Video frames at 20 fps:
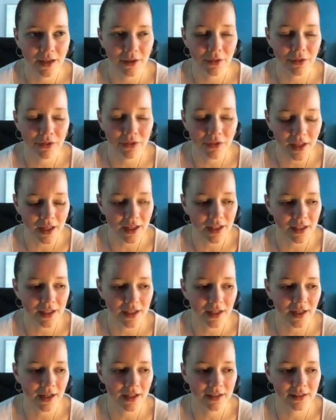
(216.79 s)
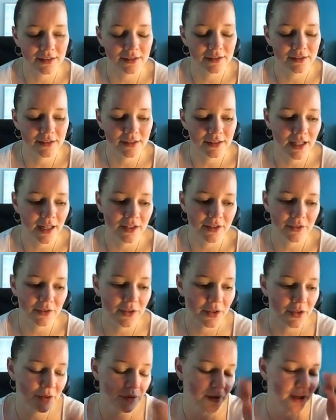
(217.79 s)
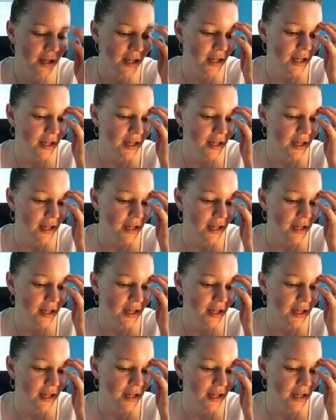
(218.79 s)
I think. I don't know.